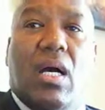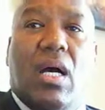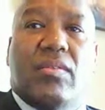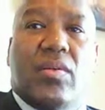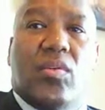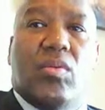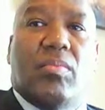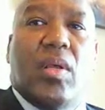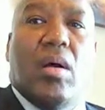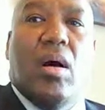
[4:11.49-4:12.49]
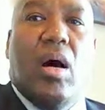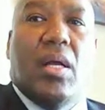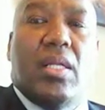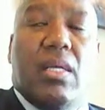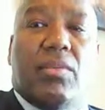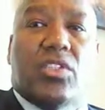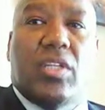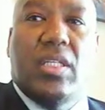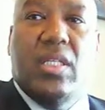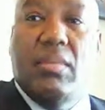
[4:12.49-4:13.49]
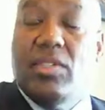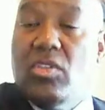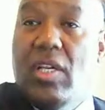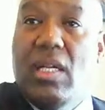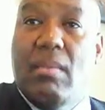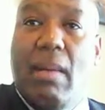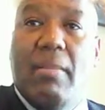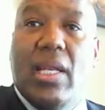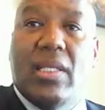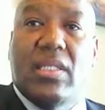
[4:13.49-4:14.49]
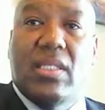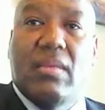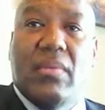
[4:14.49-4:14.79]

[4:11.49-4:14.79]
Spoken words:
of the group are demonstrated by Billiton